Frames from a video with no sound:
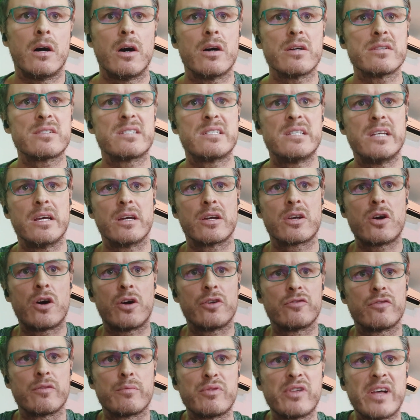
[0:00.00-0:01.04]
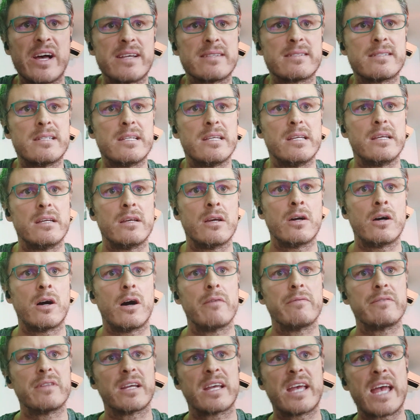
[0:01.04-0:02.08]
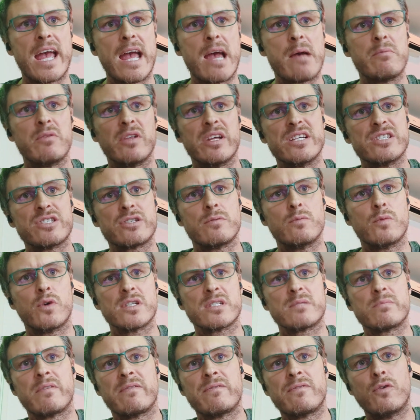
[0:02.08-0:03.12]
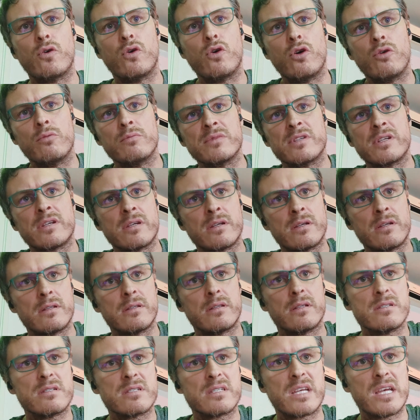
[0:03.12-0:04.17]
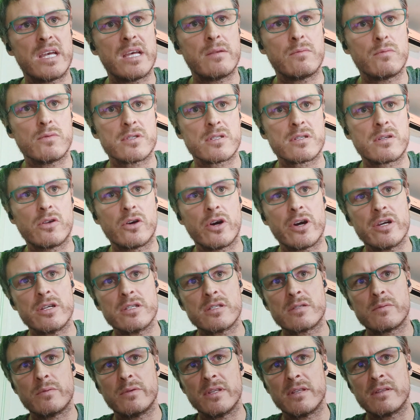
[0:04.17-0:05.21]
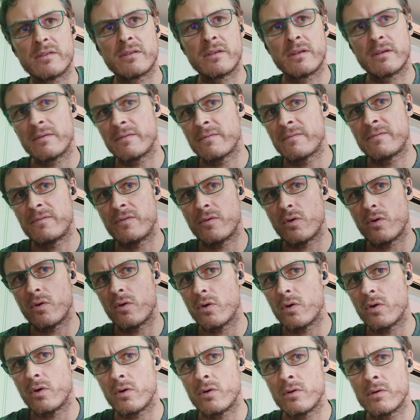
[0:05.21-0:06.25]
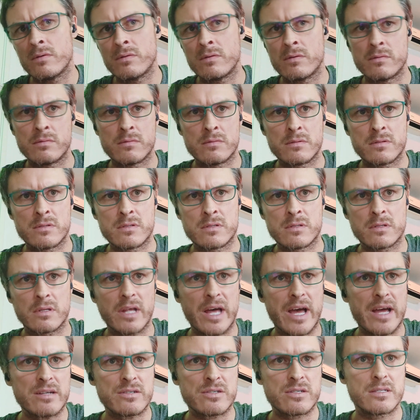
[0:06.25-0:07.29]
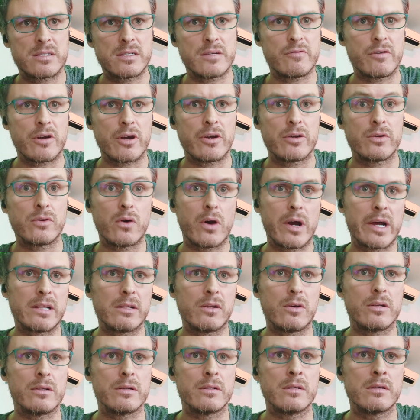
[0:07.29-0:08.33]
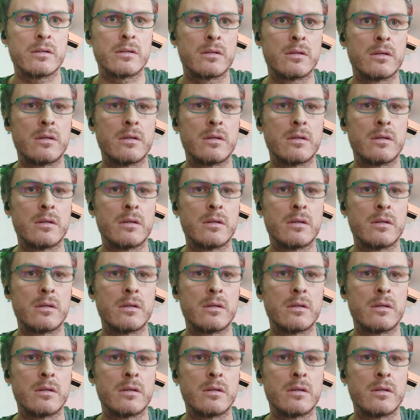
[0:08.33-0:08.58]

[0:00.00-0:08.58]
Osteochondroplasty of the cam lesion was performed. The skin was closed with 4/0 nylon.